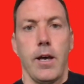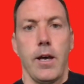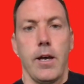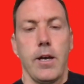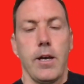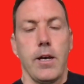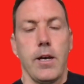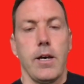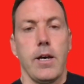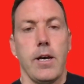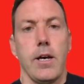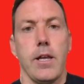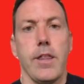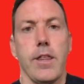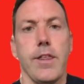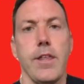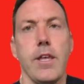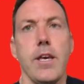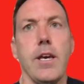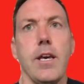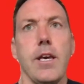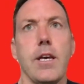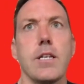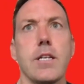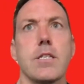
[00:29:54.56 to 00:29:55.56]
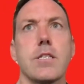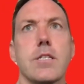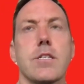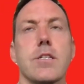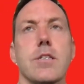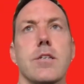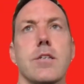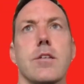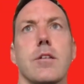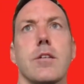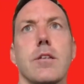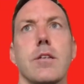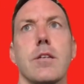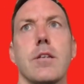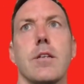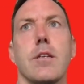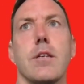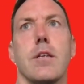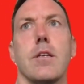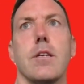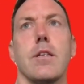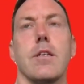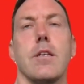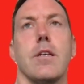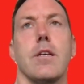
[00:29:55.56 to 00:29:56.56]
I think it's
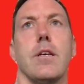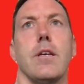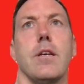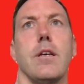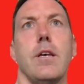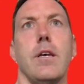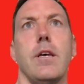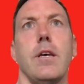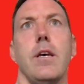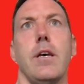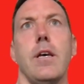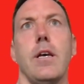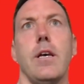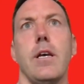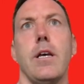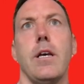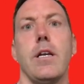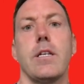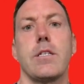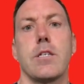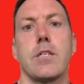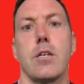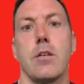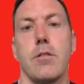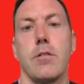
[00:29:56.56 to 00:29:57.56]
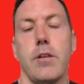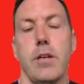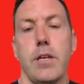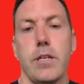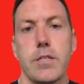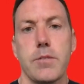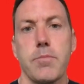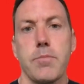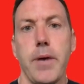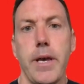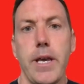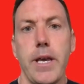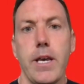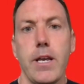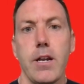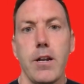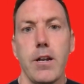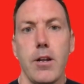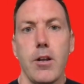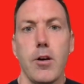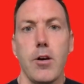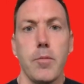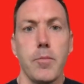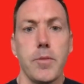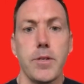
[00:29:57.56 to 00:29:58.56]
it's a, it's making a
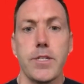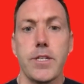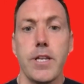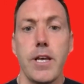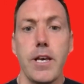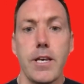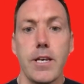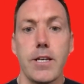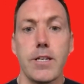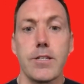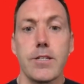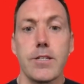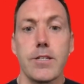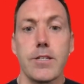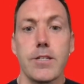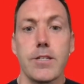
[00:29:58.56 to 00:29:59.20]
lot of mistakes.